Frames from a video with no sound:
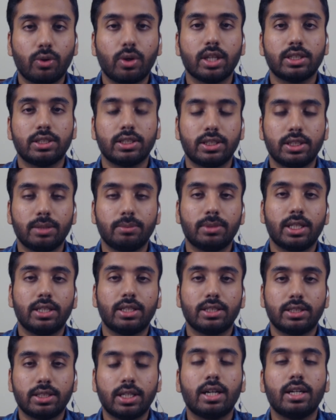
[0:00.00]
system, that the
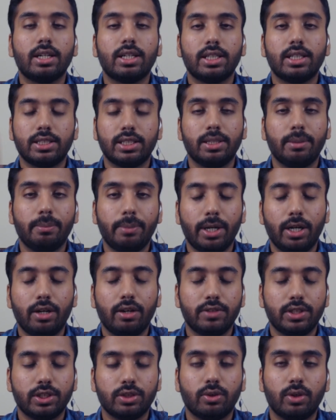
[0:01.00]
sun is in the middle
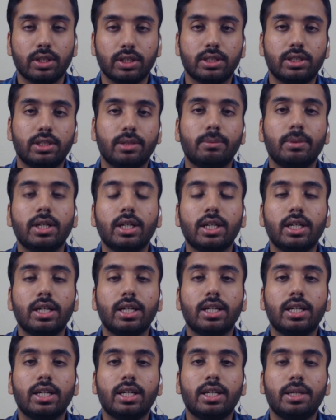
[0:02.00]
of the solar system.
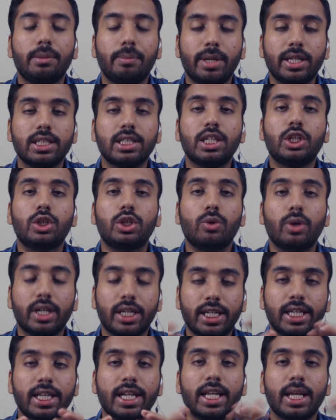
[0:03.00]
Imagine that you are
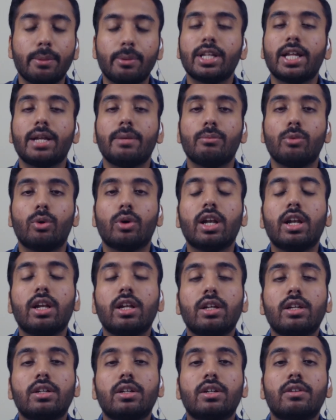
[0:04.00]
hearing about that model
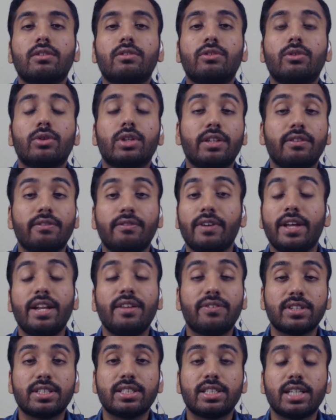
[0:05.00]
for the very
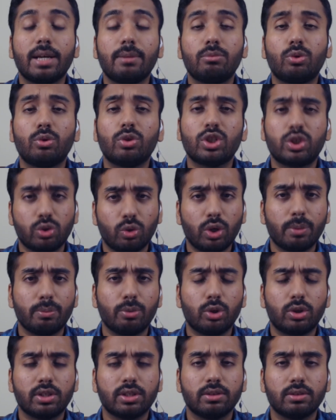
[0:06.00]
first time through a
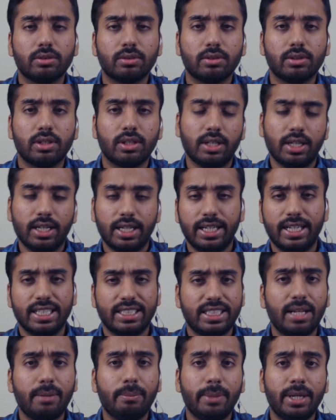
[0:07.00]
storybook. Does
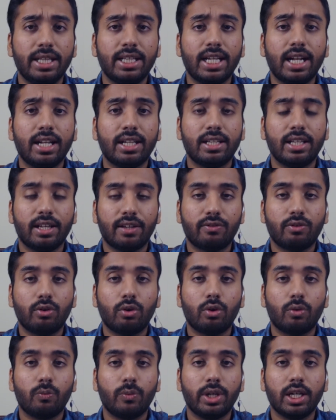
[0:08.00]
that mean that
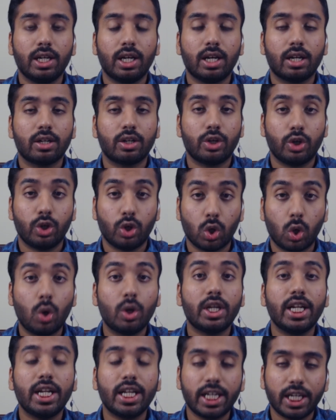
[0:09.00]
therefore we are not
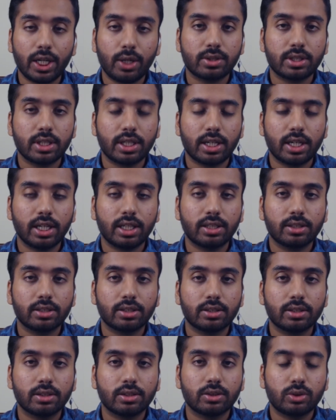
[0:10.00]
in a heliocentric
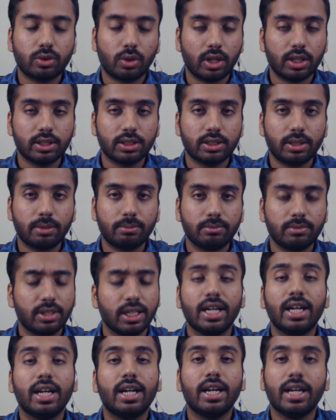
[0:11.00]
solar system?
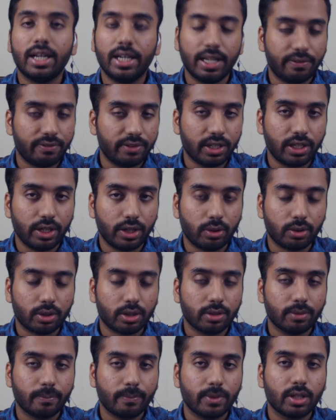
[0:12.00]
Definitely not.
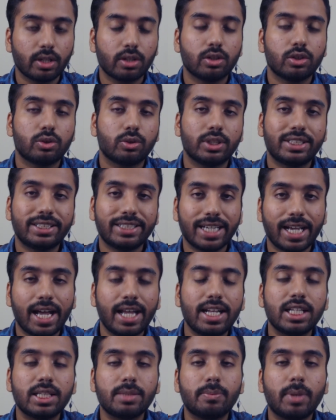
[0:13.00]
So the
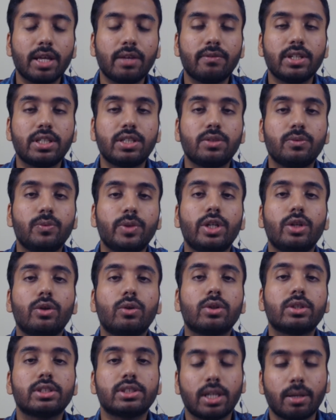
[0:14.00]
channels by which we
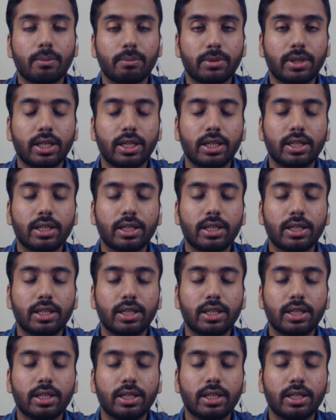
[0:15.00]
know something